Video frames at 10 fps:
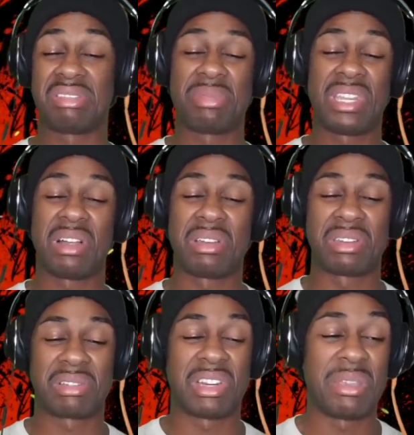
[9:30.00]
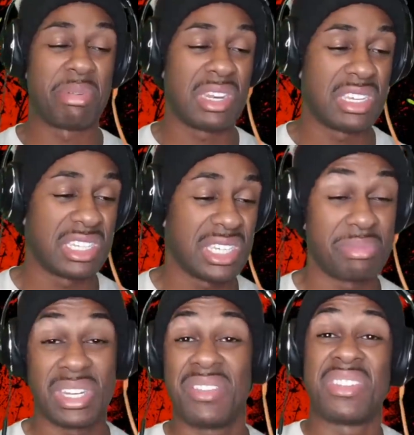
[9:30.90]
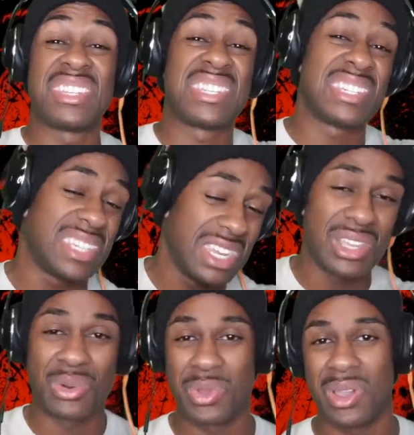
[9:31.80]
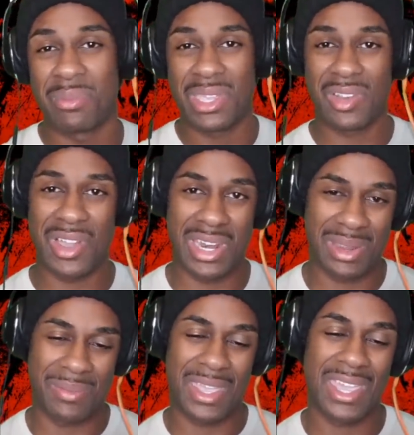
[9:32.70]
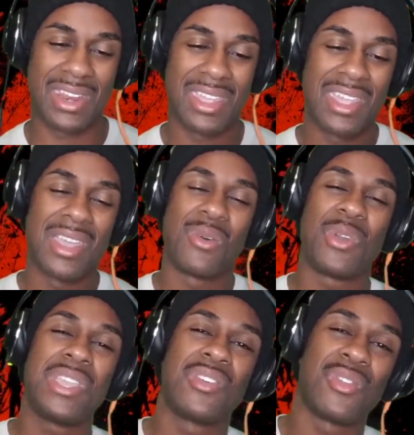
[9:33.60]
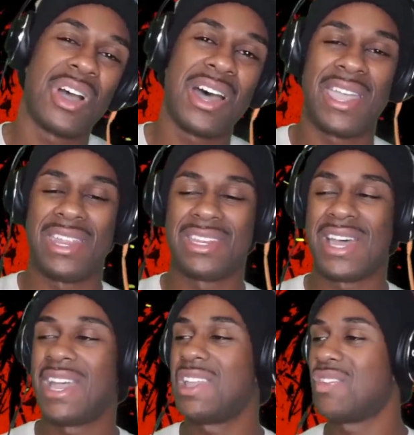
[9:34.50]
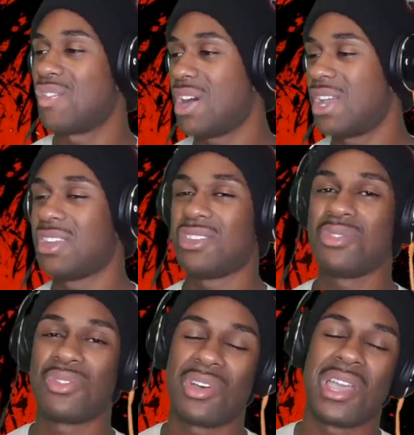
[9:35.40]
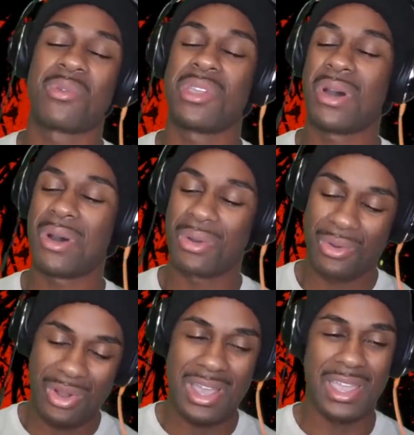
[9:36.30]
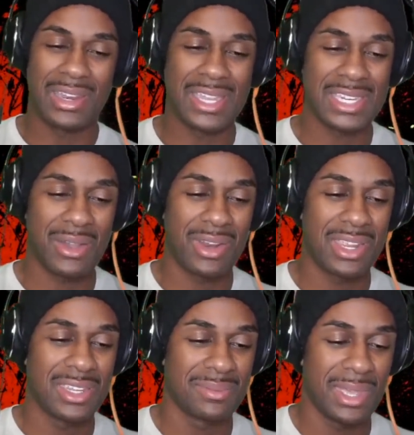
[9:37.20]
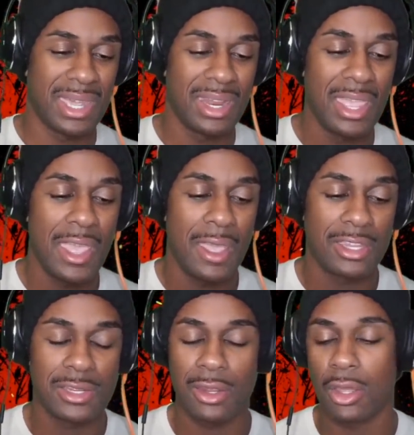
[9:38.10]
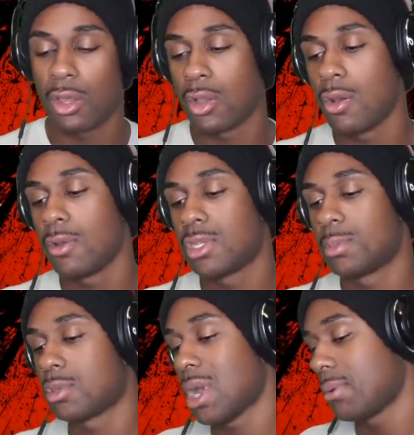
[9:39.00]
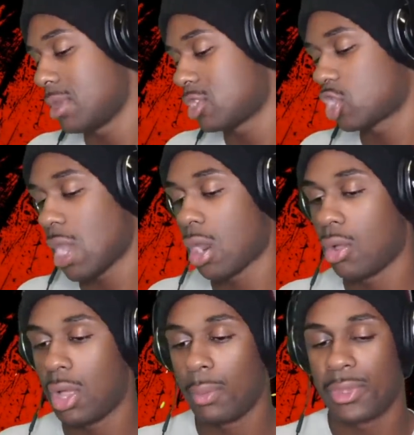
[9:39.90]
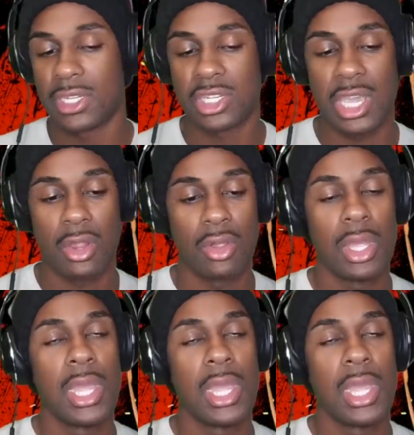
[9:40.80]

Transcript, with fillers: be all decrepit and shit, but even still, we gonna be grinding, man. We grind. I grind, you grind, we all grind. That's how it is, man. So go subscribe to this channel, help this channel